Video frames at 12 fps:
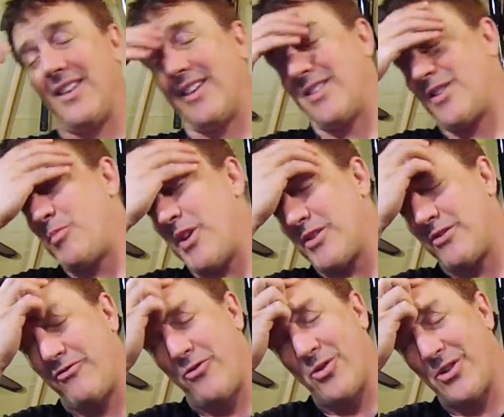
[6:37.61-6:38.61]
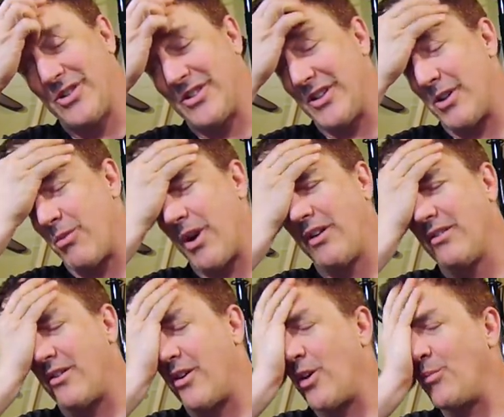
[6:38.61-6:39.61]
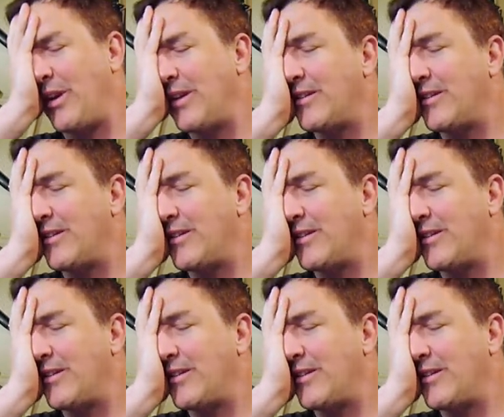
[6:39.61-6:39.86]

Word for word: like, the Special Forces and the regular Army,